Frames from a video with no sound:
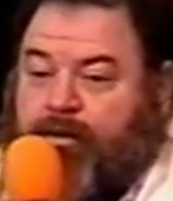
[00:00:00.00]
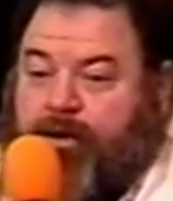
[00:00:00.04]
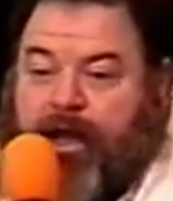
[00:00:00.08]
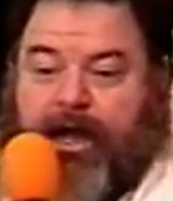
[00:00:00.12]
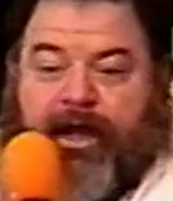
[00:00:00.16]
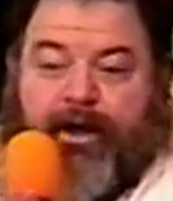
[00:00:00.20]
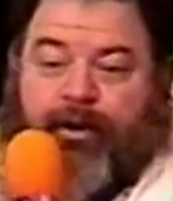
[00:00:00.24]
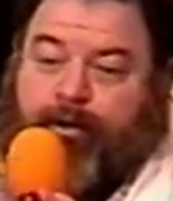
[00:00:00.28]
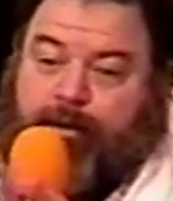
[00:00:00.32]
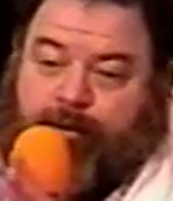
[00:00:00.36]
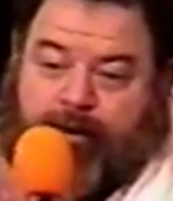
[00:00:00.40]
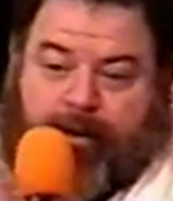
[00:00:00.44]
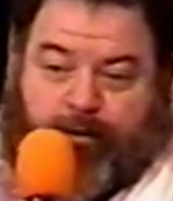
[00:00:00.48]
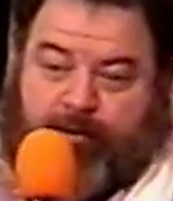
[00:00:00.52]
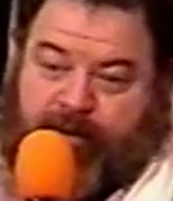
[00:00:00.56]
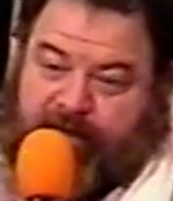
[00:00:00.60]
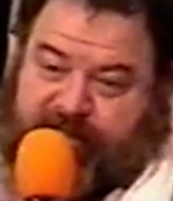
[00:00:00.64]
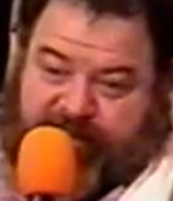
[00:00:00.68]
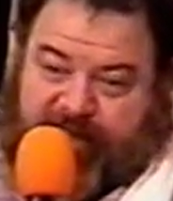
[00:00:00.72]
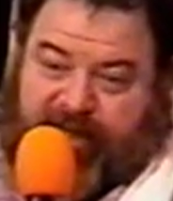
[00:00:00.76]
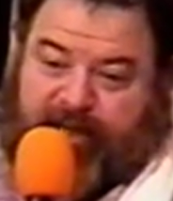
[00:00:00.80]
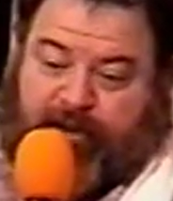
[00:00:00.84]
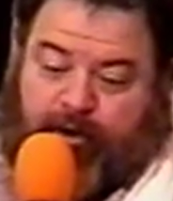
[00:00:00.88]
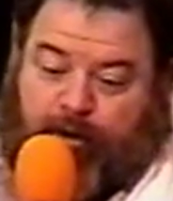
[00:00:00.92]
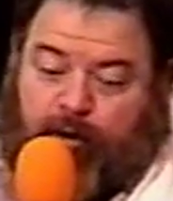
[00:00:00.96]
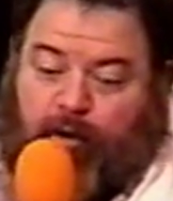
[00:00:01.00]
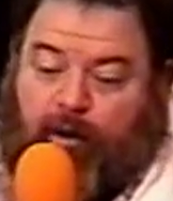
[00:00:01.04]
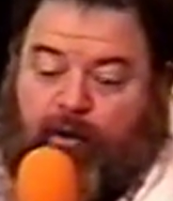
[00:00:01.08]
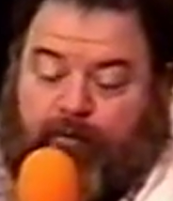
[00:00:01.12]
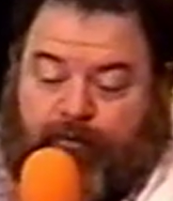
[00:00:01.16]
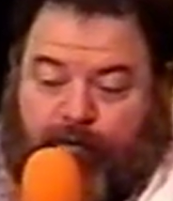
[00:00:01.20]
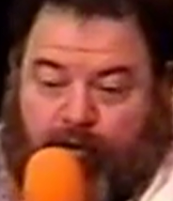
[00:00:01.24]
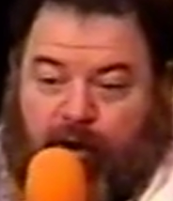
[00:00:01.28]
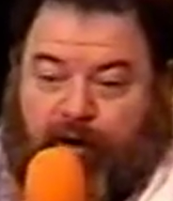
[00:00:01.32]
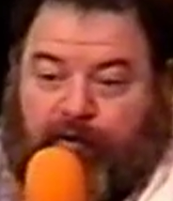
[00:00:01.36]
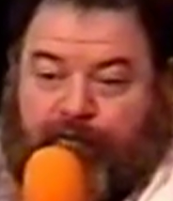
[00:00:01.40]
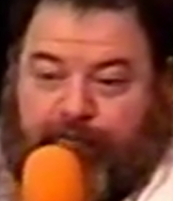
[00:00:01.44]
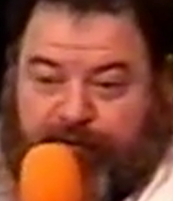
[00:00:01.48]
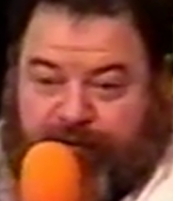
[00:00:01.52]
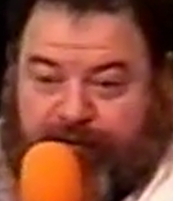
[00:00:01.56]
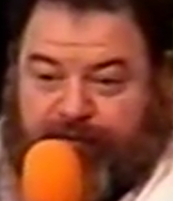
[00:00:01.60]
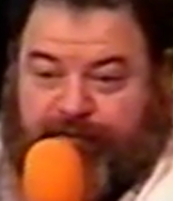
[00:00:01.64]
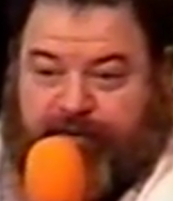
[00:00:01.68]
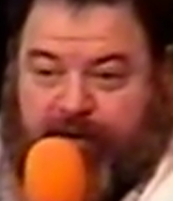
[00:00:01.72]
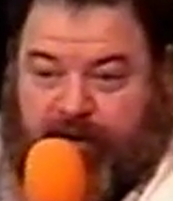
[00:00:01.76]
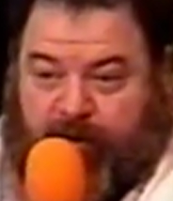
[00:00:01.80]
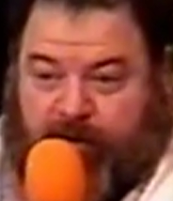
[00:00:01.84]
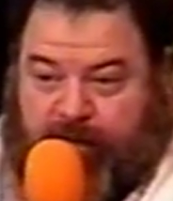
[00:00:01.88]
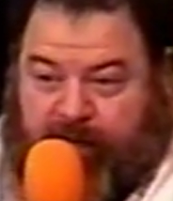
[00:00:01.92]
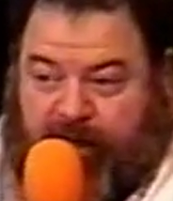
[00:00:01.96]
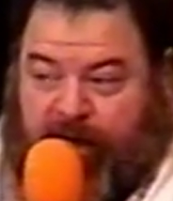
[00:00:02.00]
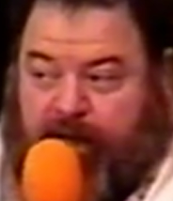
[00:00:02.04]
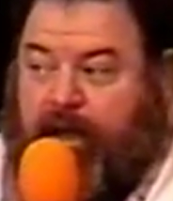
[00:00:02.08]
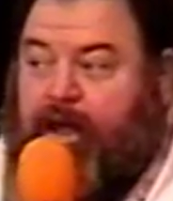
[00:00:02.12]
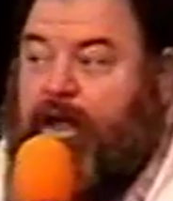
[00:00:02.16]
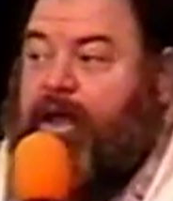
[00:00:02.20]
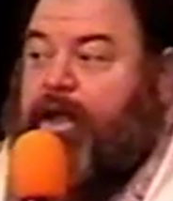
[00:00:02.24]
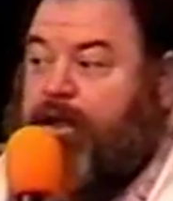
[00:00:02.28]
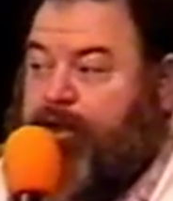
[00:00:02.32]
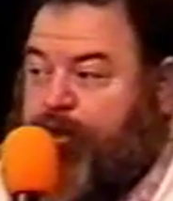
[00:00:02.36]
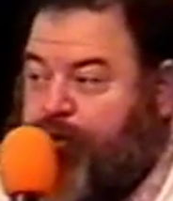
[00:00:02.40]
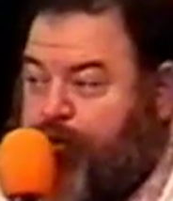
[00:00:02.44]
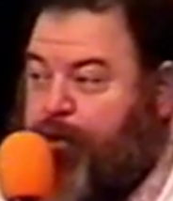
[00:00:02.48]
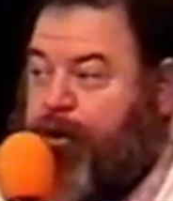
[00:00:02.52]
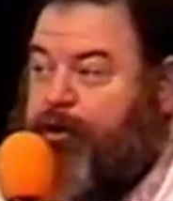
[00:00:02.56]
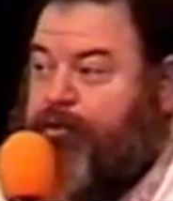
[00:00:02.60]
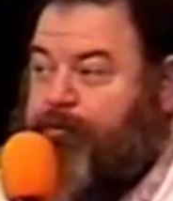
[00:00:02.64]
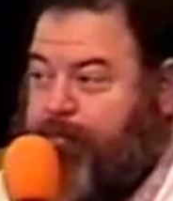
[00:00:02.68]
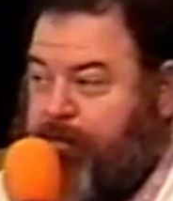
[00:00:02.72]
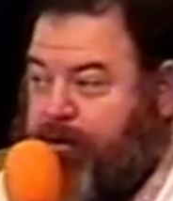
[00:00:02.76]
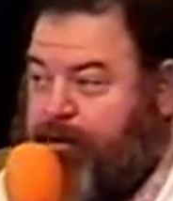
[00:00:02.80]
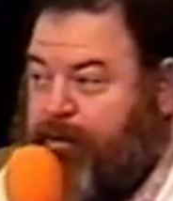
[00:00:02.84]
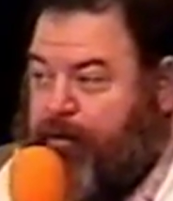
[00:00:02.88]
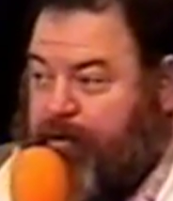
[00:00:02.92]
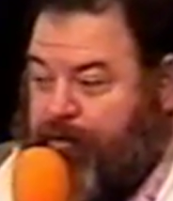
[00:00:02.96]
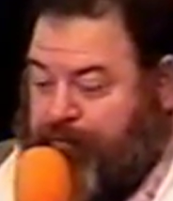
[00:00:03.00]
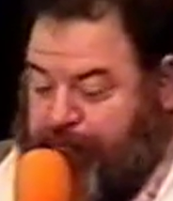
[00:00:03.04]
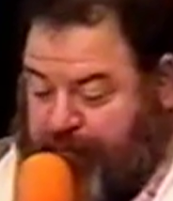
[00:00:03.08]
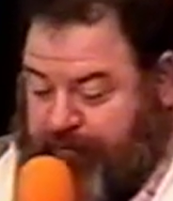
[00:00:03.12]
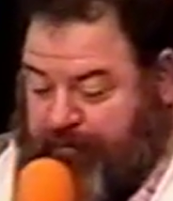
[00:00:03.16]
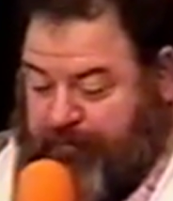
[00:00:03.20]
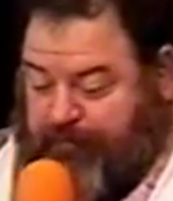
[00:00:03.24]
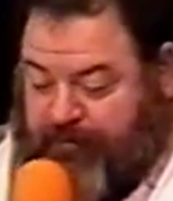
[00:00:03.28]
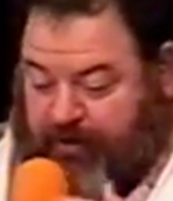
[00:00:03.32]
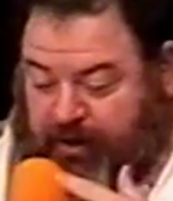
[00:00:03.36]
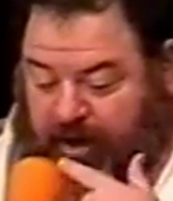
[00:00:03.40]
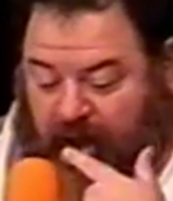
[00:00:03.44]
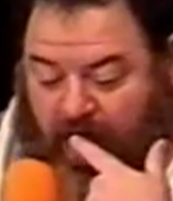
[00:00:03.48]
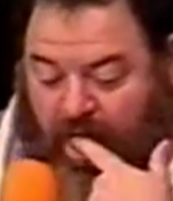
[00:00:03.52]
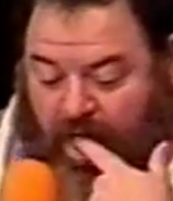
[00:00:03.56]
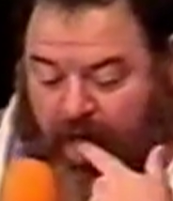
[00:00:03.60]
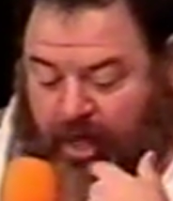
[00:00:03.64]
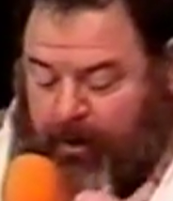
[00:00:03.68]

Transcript: I don't, let's not go over all 50, okay? Trust me, there are 50.